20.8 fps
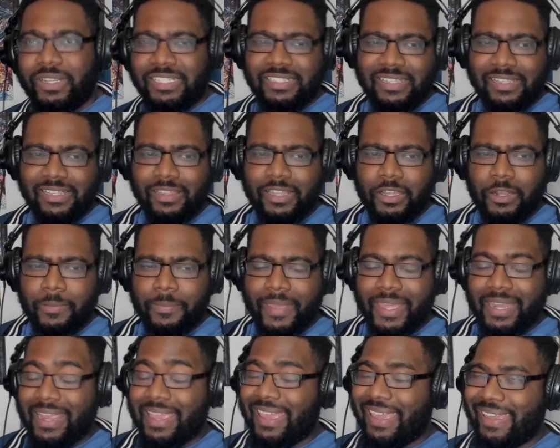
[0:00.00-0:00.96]
is a little
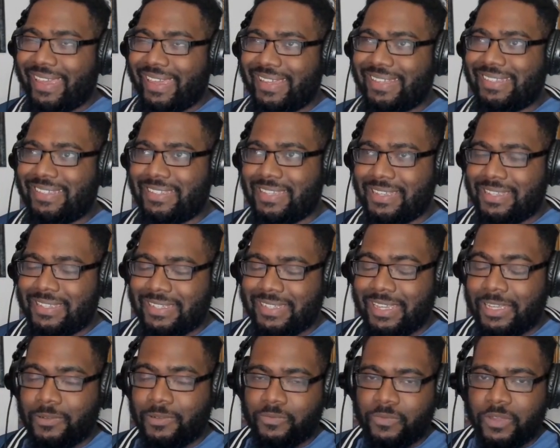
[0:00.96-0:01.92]
bit
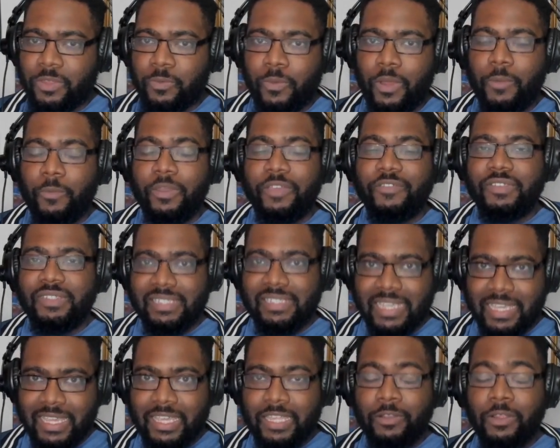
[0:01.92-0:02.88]
inconsistent with what we've
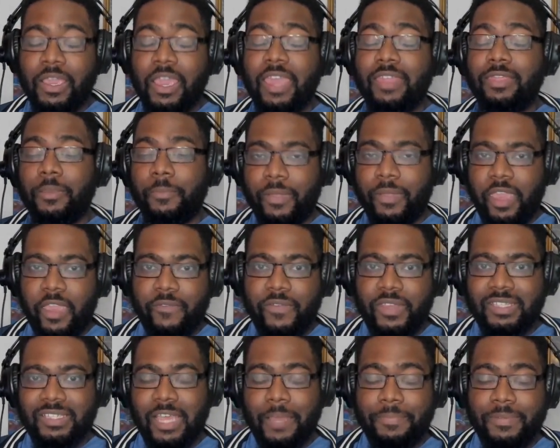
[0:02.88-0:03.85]
seen in the
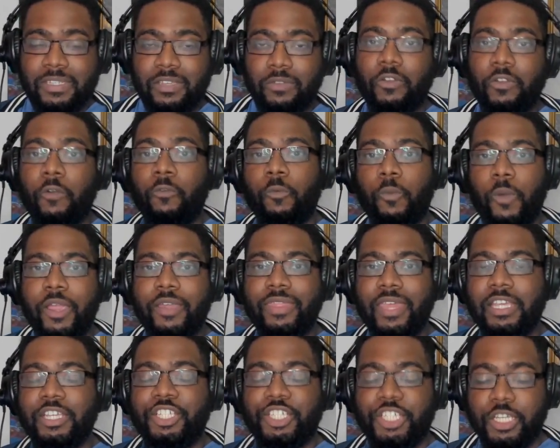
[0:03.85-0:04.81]
previous episode of where
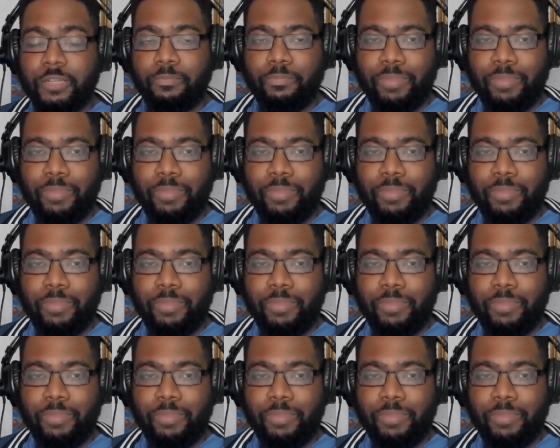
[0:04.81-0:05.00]
they should